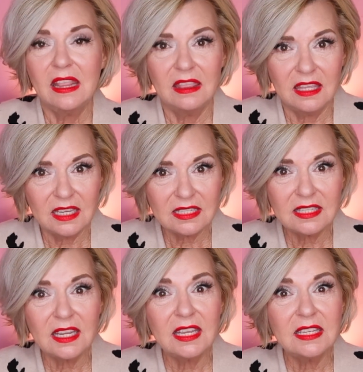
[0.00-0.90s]

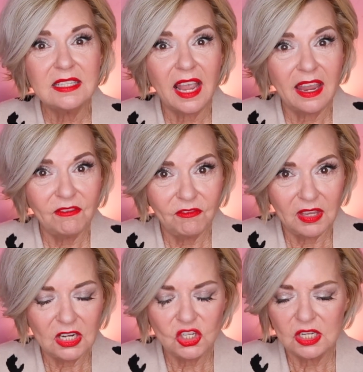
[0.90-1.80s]
This is a
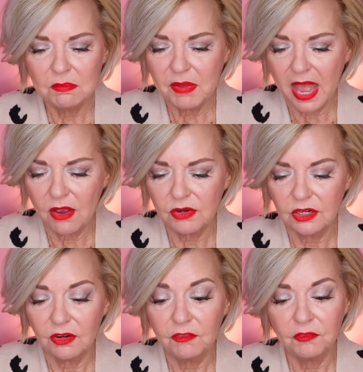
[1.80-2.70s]
finishing
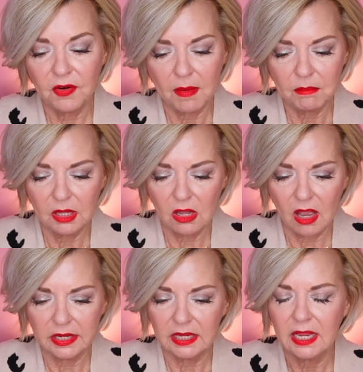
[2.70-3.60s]
powder from
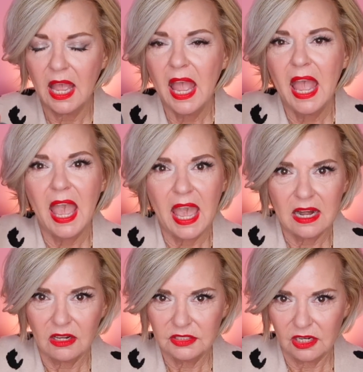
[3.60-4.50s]
Milani.
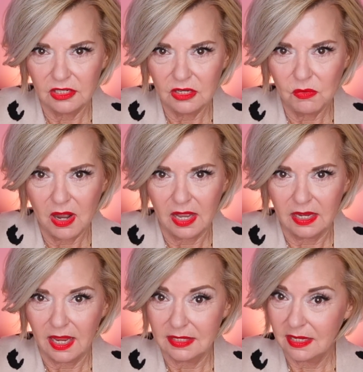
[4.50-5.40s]
And I'll tell you
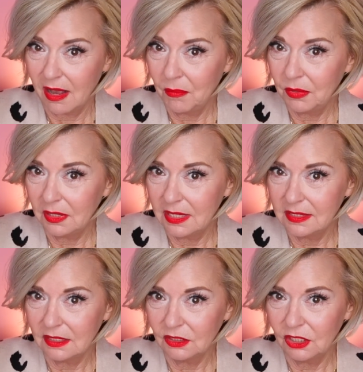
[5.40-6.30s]
what, as humble
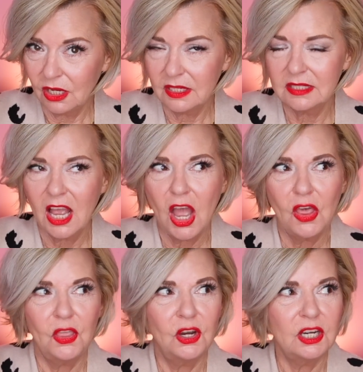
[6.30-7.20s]
as it looks,
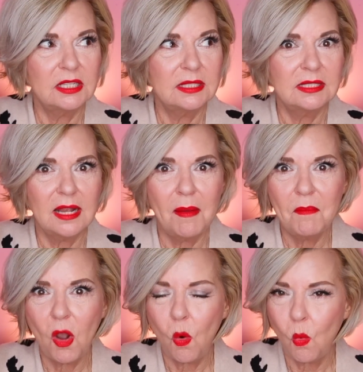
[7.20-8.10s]
there is
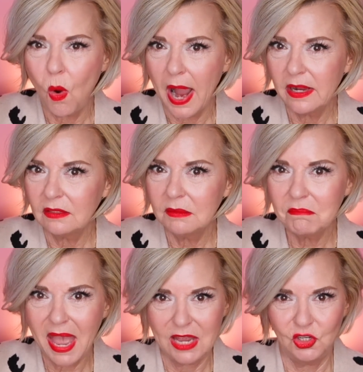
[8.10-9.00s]
some wild
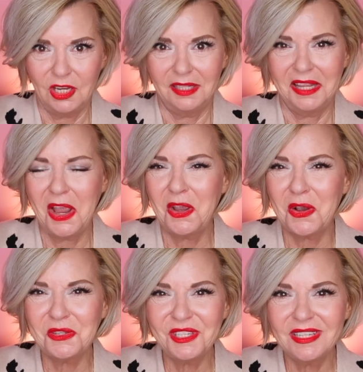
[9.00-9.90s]
magic that
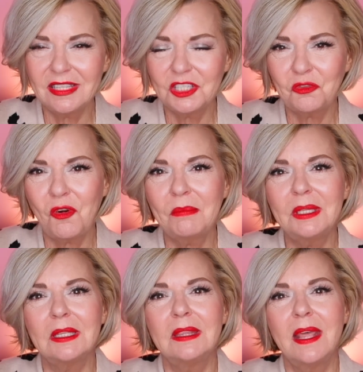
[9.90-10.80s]
goes into this
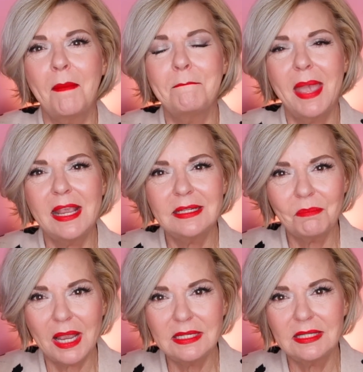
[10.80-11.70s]
formula that makes
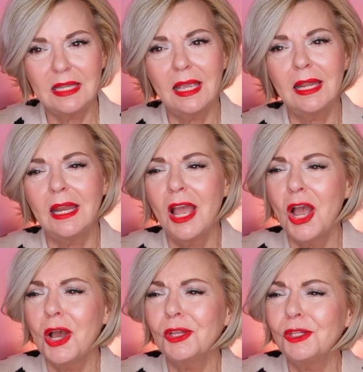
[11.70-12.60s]
my skin
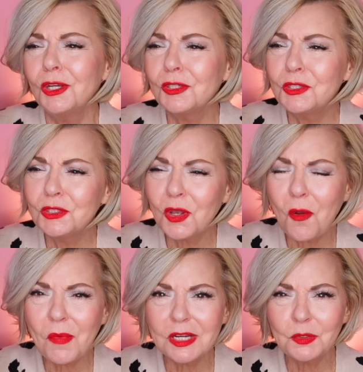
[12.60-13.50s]
look so
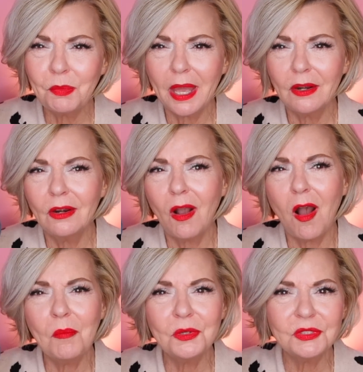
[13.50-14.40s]
much better,
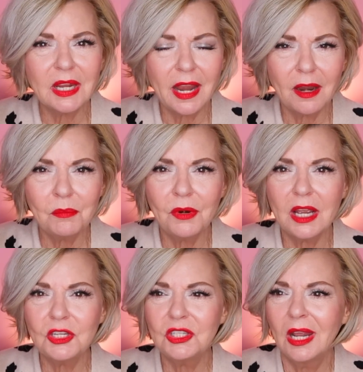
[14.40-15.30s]
almost
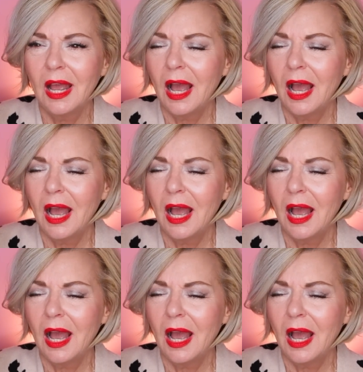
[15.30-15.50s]
airbrushed,